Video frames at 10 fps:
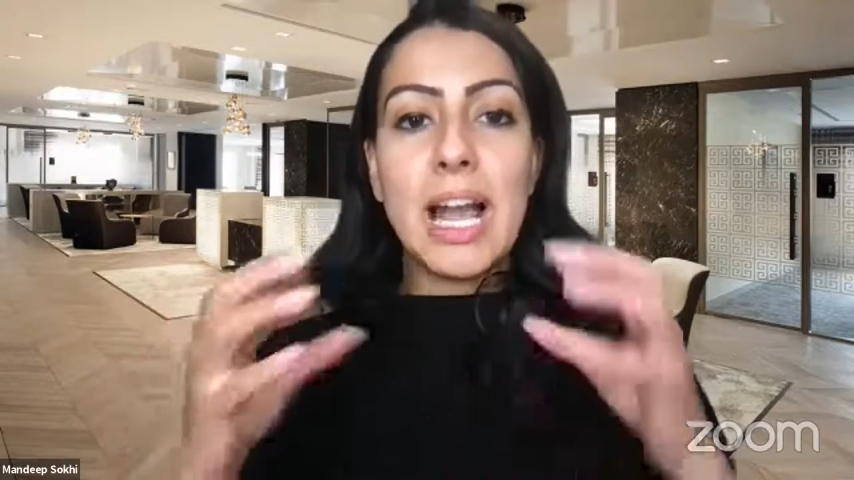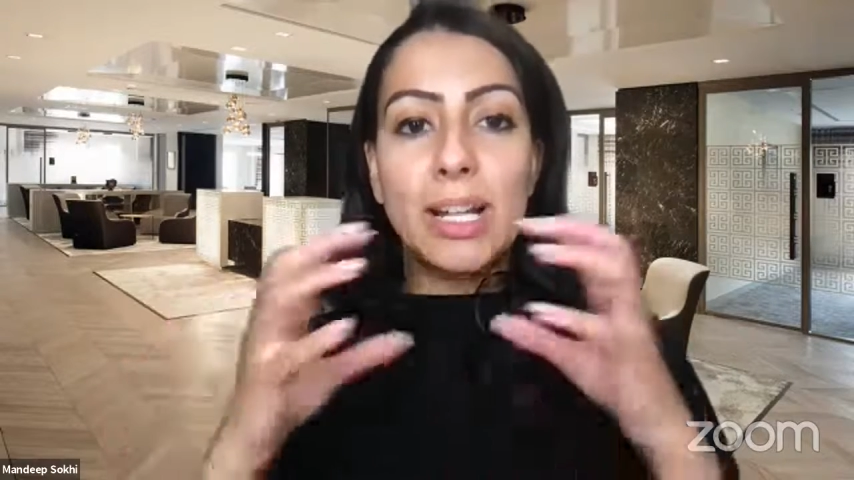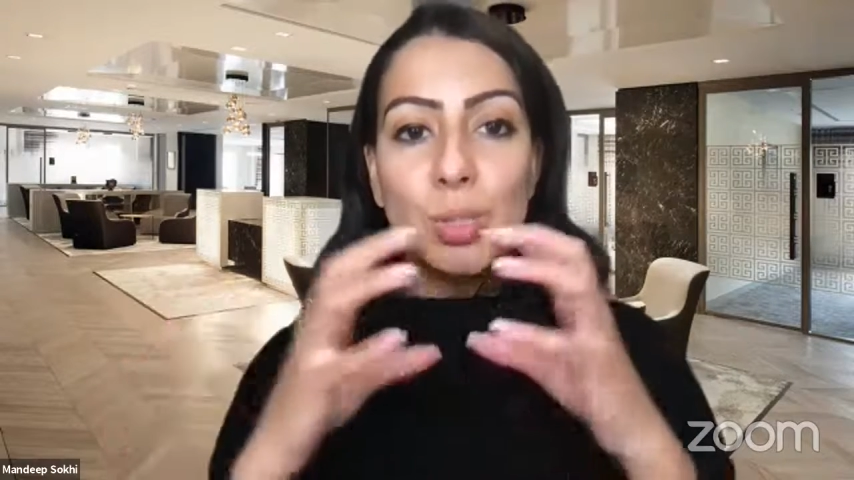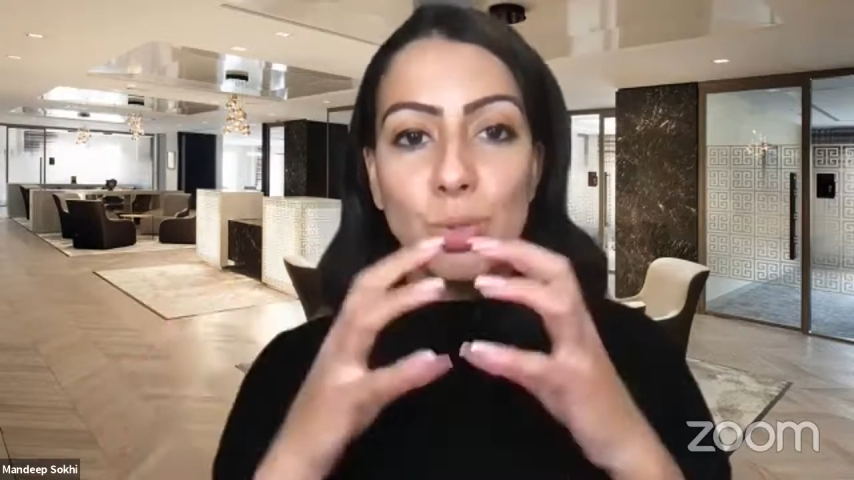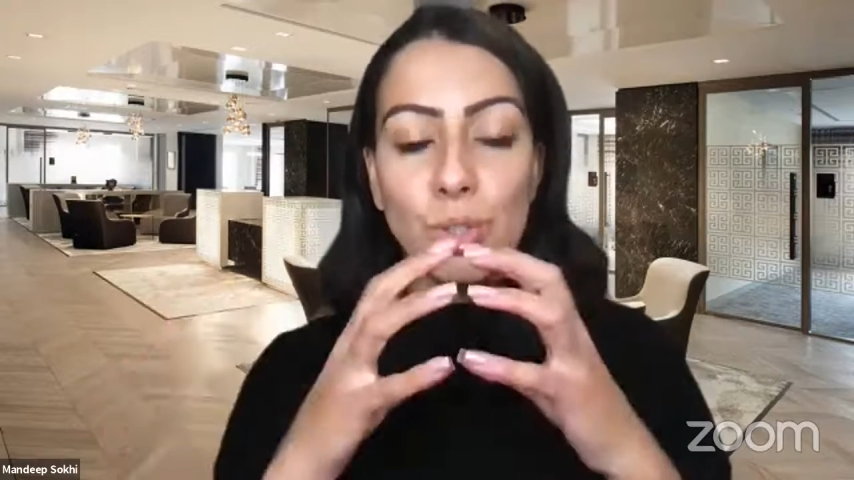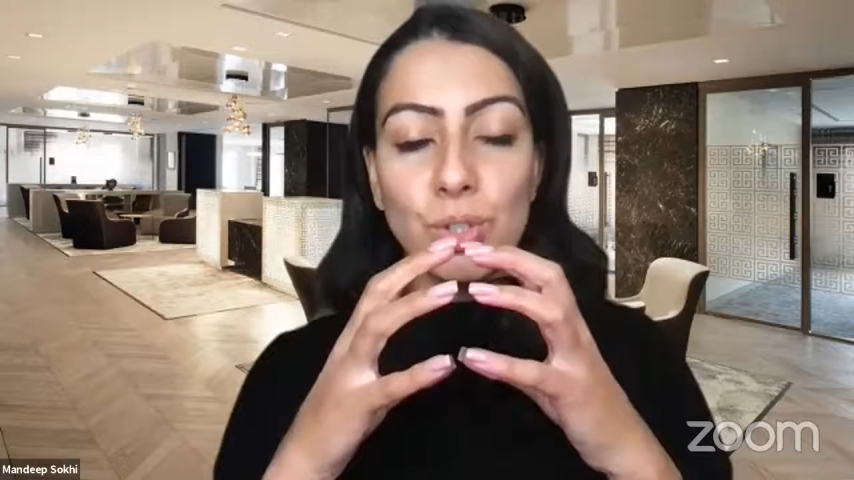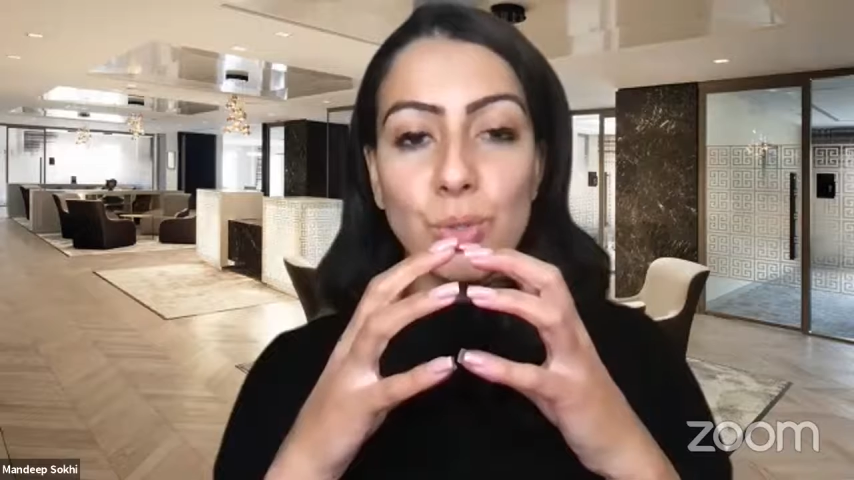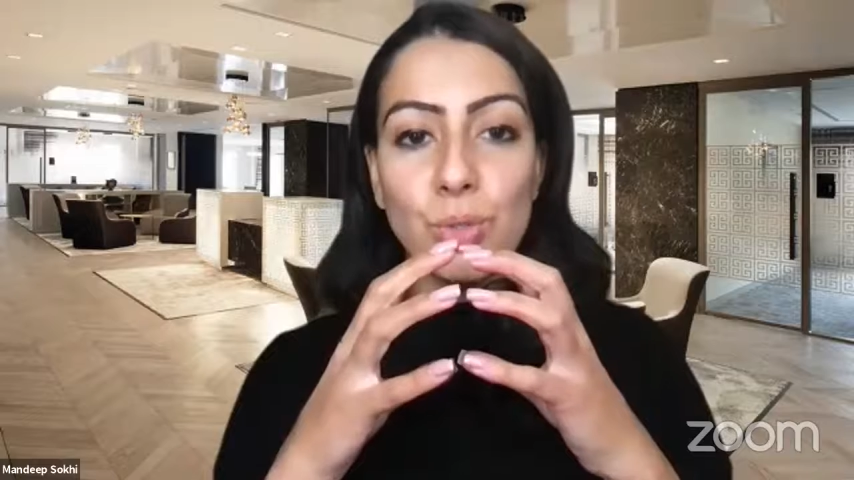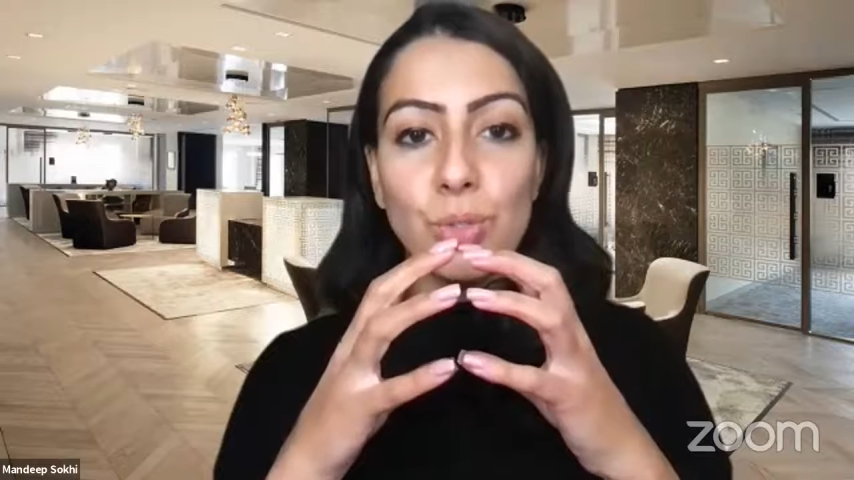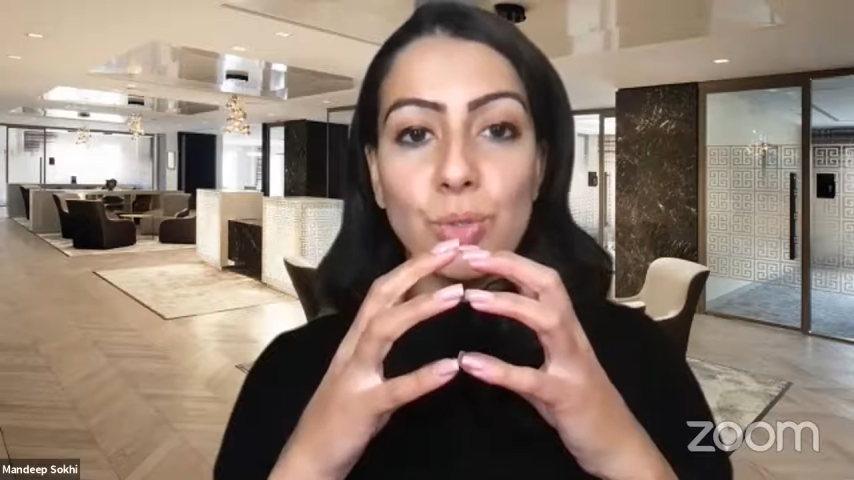and
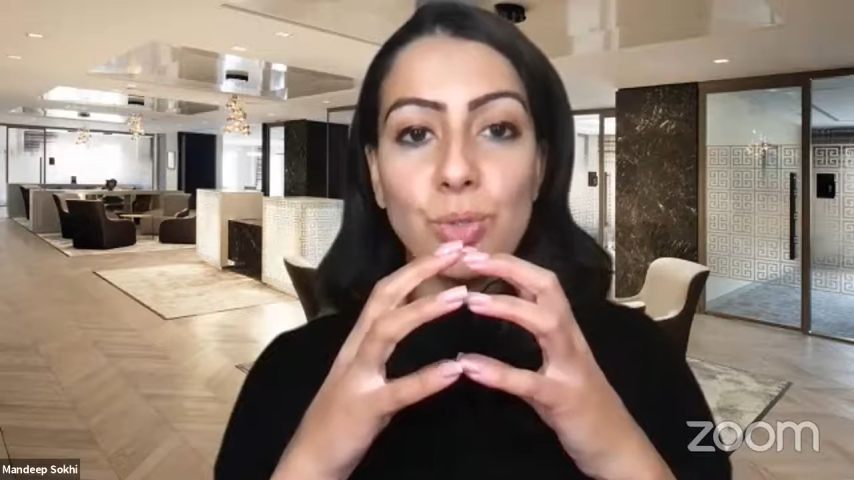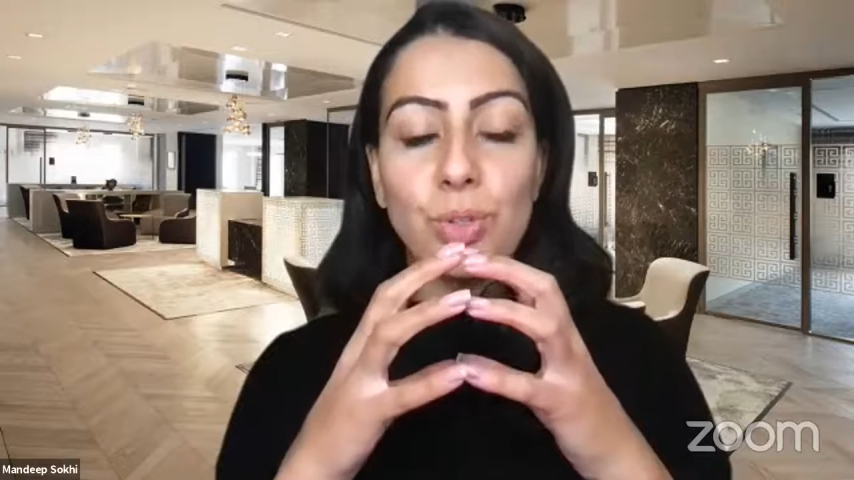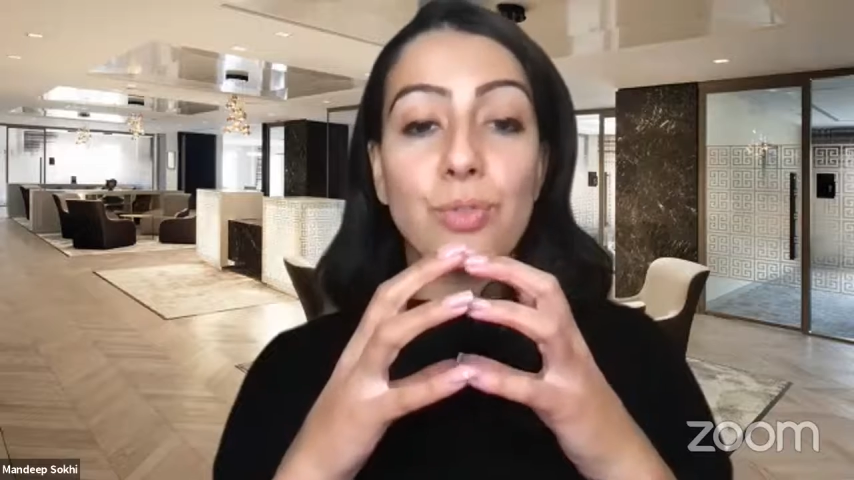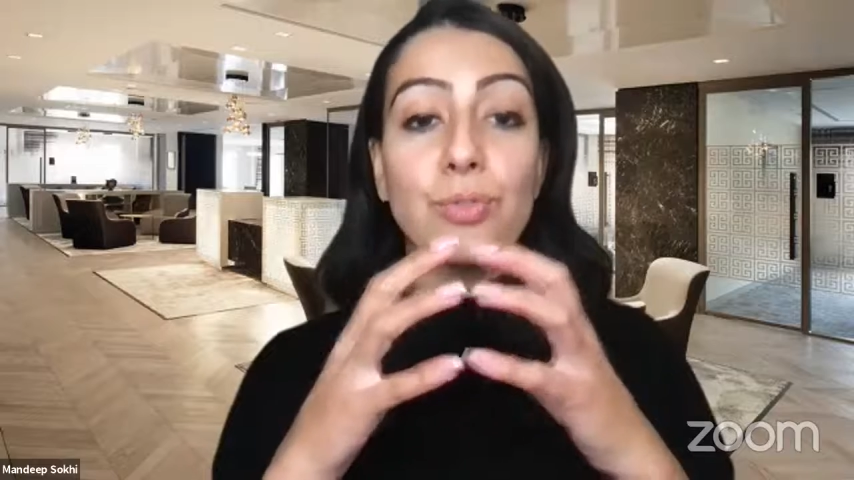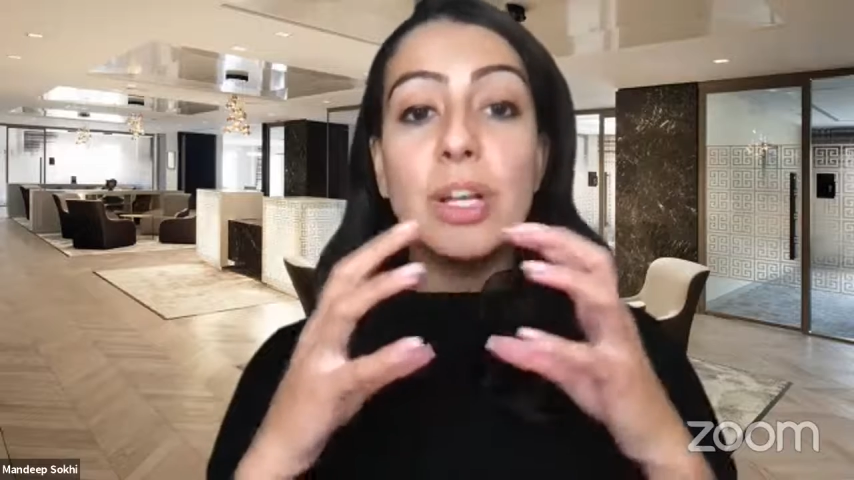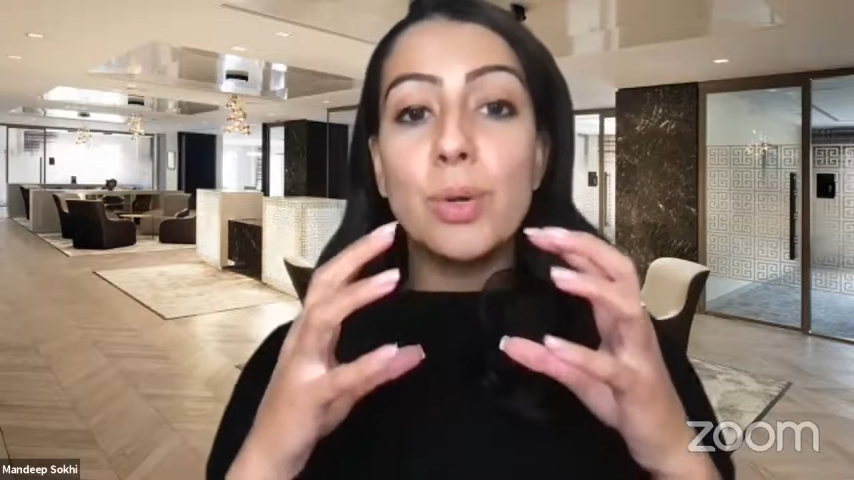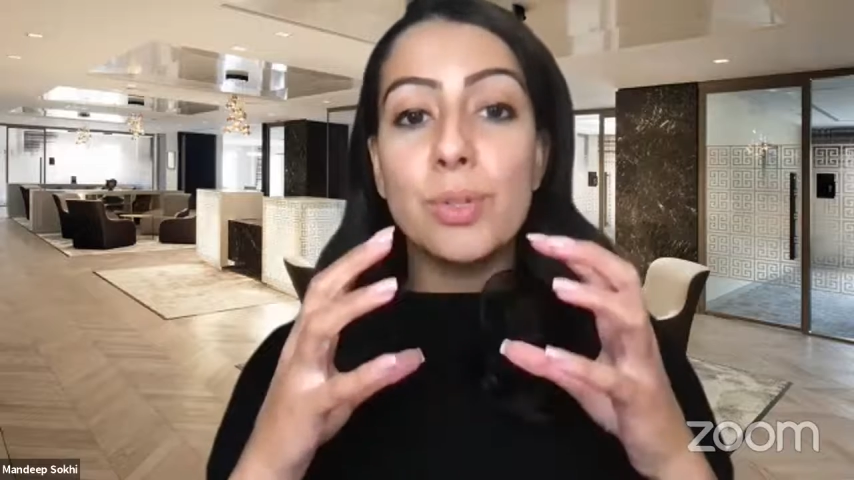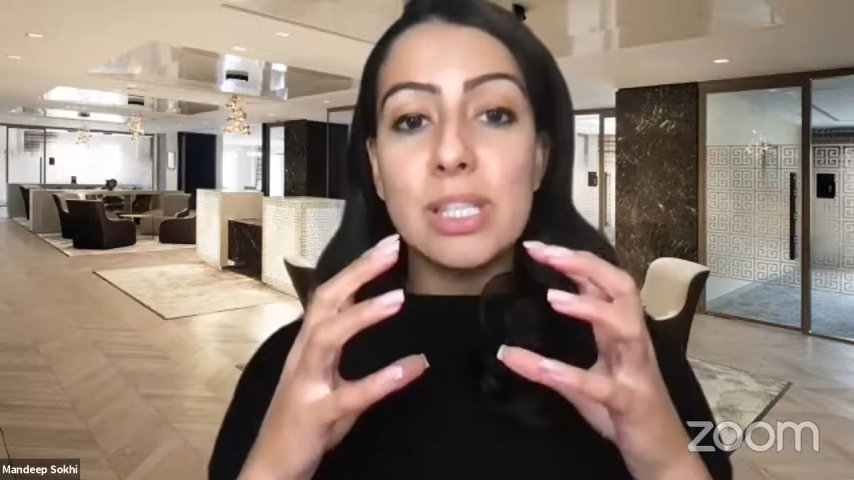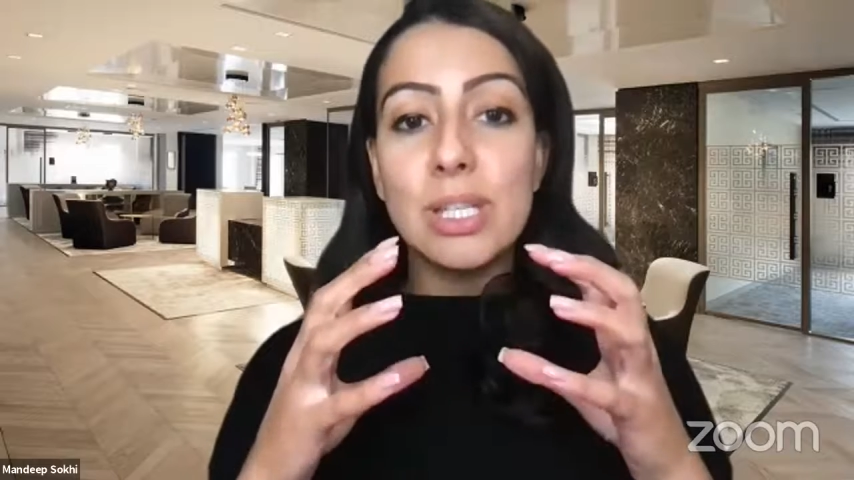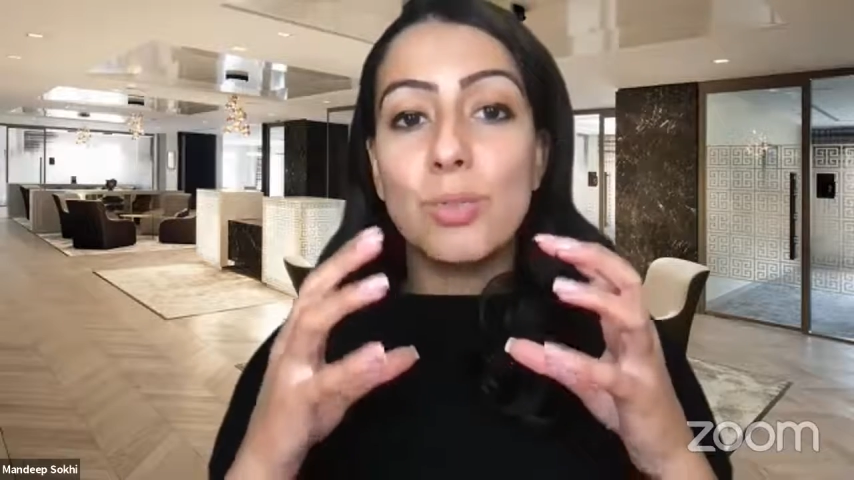your frequency,